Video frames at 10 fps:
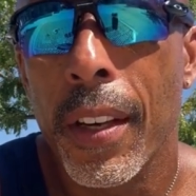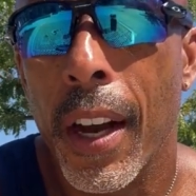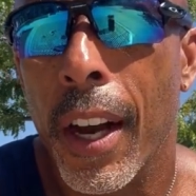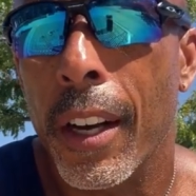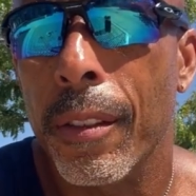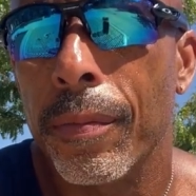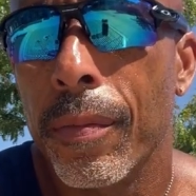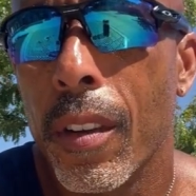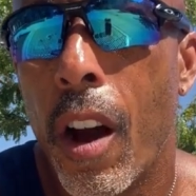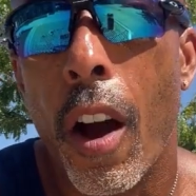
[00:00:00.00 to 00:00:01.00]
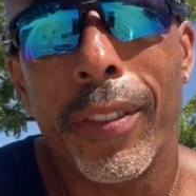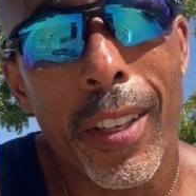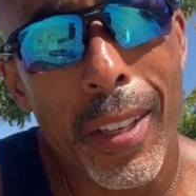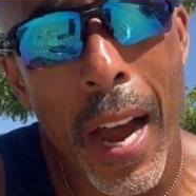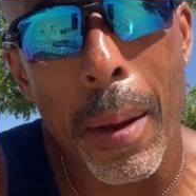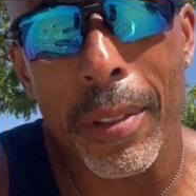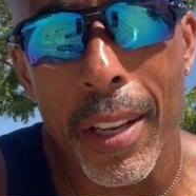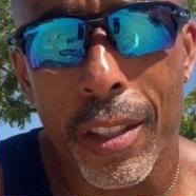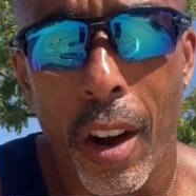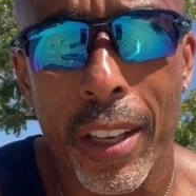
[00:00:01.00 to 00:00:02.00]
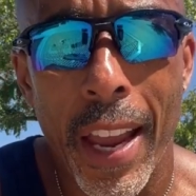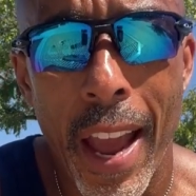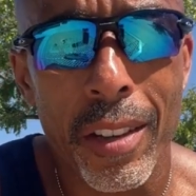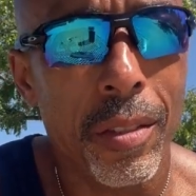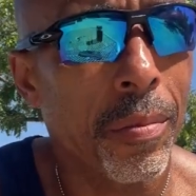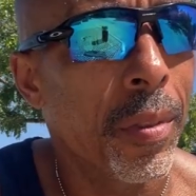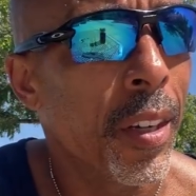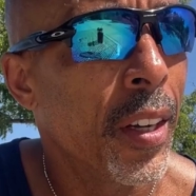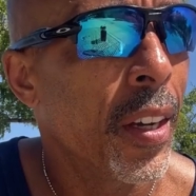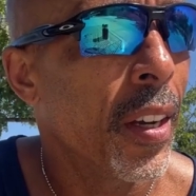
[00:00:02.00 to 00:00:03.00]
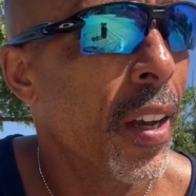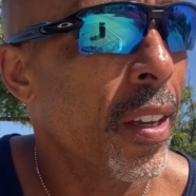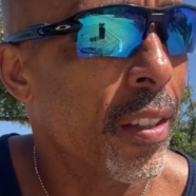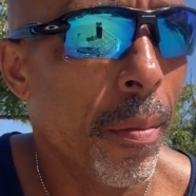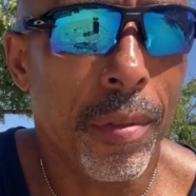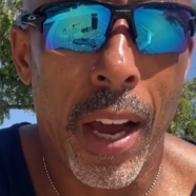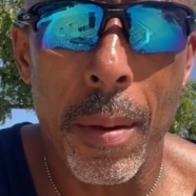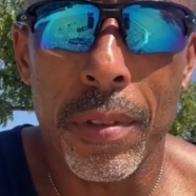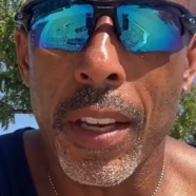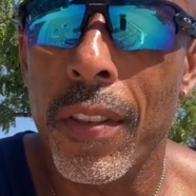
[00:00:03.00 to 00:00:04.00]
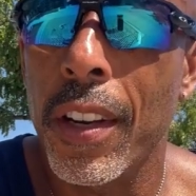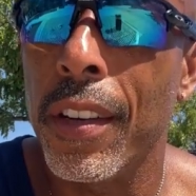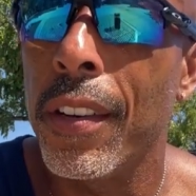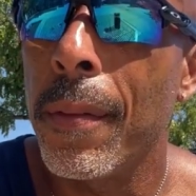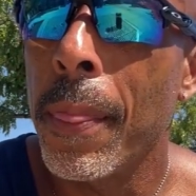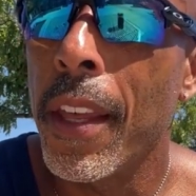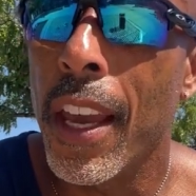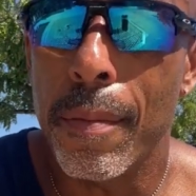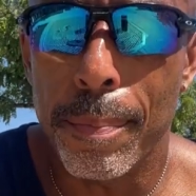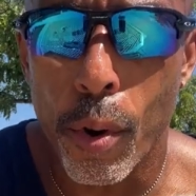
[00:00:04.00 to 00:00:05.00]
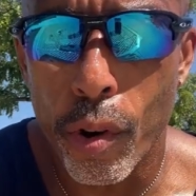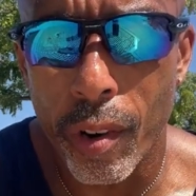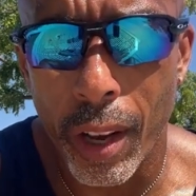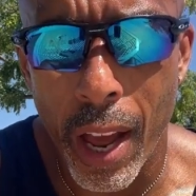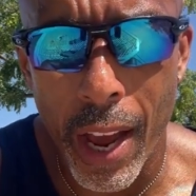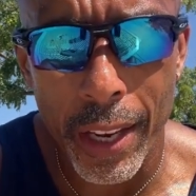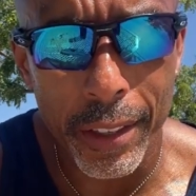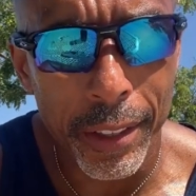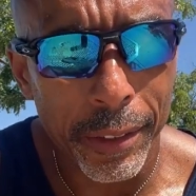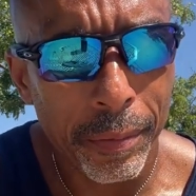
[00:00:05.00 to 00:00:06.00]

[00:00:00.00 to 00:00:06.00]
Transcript: oftentimes in sarcasm, and sometimes even in borderline